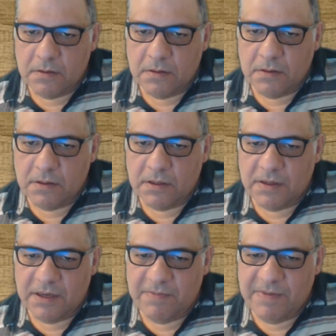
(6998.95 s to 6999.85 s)

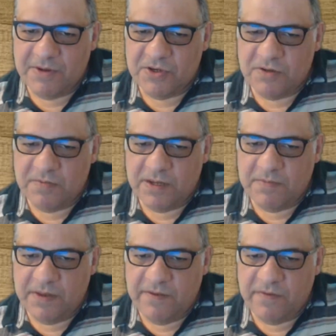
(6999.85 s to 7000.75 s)
Maybe I should have played
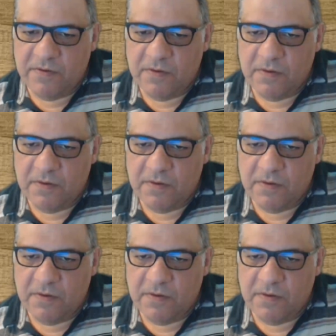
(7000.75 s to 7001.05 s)
b4.